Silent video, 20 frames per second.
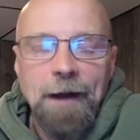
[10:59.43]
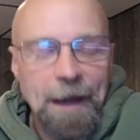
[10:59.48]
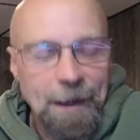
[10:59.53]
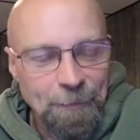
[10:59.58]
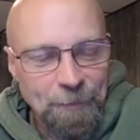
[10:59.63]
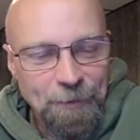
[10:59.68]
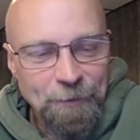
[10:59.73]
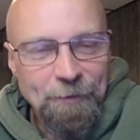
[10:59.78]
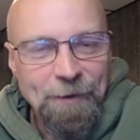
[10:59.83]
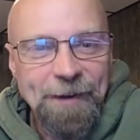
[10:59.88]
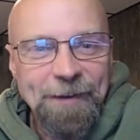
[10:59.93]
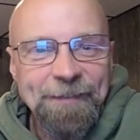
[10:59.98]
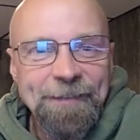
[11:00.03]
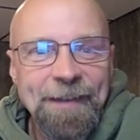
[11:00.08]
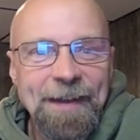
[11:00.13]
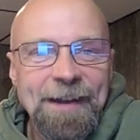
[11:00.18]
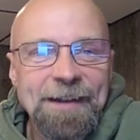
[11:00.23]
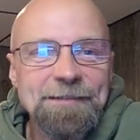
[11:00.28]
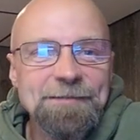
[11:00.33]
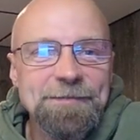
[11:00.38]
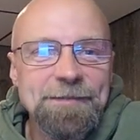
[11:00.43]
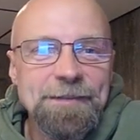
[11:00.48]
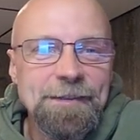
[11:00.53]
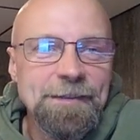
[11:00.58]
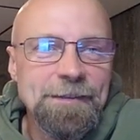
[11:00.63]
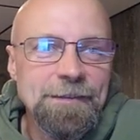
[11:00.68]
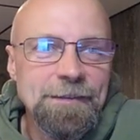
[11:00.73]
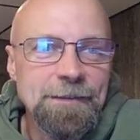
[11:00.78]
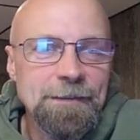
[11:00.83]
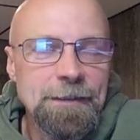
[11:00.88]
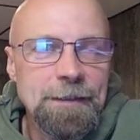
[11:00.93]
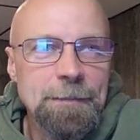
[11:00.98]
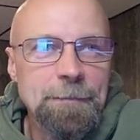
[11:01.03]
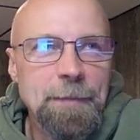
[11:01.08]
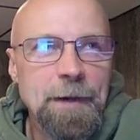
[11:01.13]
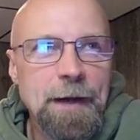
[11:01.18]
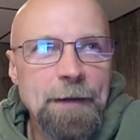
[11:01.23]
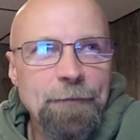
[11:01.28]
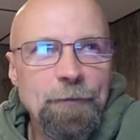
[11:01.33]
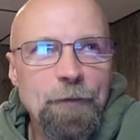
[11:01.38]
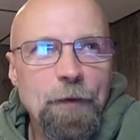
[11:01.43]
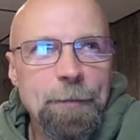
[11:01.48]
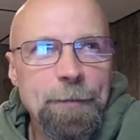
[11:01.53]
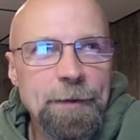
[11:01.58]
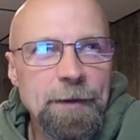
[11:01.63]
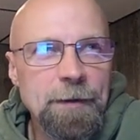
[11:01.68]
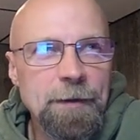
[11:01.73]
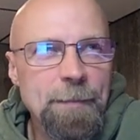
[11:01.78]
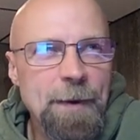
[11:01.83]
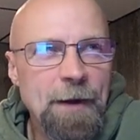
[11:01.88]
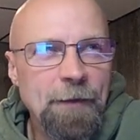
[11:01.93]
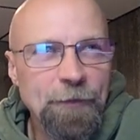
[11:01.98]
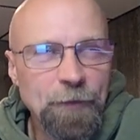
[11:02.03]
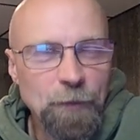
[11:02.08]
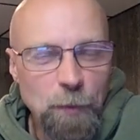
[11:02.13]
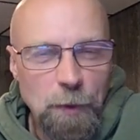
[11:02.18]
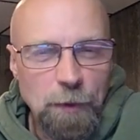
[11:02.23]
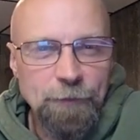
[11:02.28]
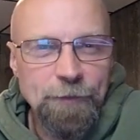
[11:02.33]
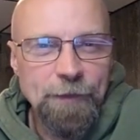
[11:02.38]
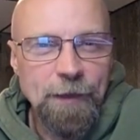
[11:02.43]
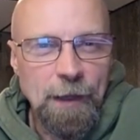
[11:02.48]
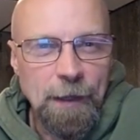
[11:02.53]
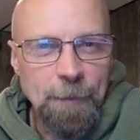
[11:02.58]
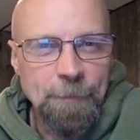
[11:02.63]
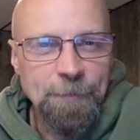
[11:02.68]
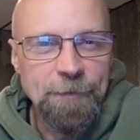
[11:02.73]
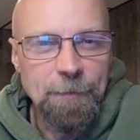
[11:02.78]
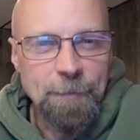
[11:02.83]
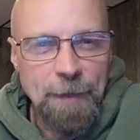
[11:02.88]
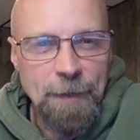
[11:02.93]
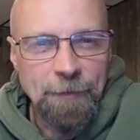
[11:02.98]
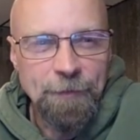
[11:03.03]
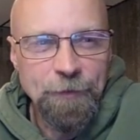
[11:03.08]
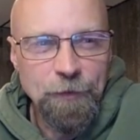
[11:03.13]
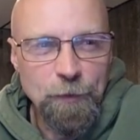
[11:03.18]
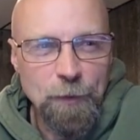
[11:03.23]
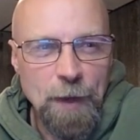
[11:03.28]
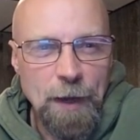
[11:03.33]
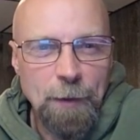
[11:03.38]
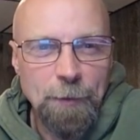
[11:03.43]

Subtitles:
I regretted that. I vomited about 12 times in about a 2